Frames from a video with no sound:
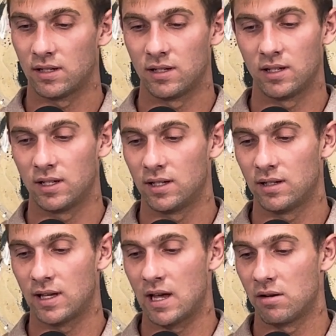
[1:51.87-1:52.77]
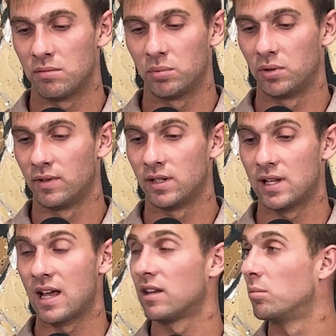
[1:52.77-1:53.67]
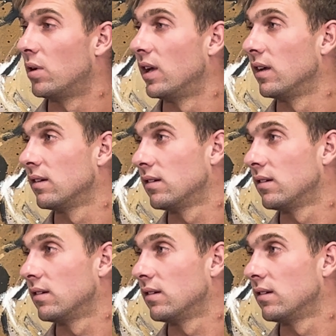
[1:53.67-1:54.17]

how to improve our attacking play.